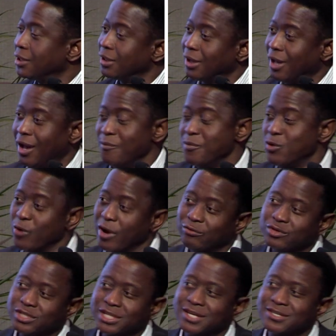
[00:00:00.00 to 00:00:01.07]
I mean, we have
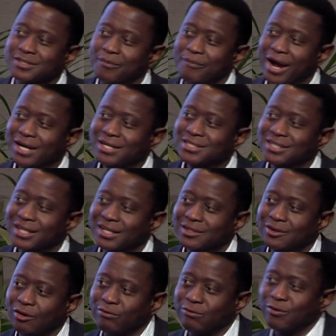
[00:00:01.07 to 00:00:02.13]
to change the mindset
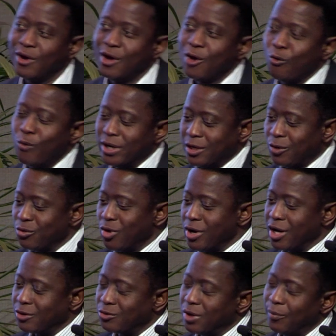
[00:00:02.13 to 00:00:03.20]
of what are we going
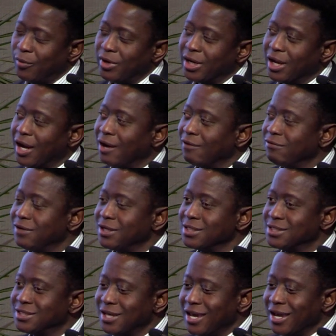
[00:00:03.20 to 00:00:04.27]
to do about the
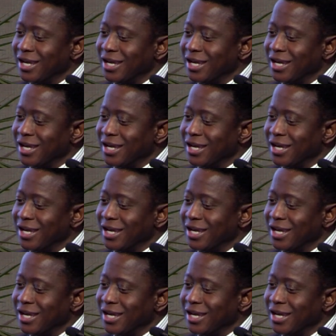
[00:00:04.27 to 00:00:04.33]
alphas.